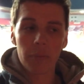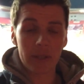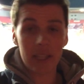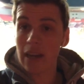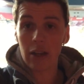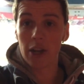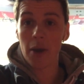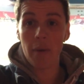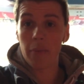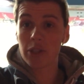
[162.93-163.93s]
But
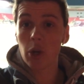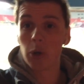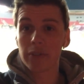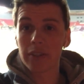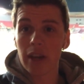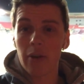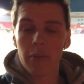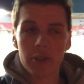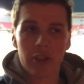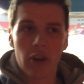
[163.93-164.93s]
then, I don't know where we scored.
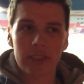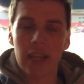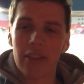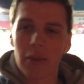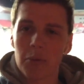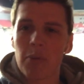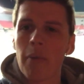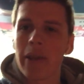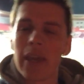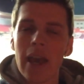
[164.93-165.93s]
It was a cross that I think was
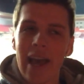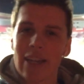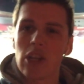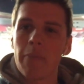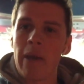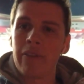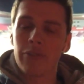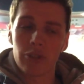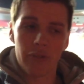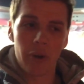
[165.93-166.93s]
probably actually
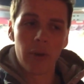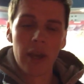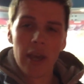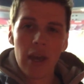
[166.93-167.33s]
meant for Giroud.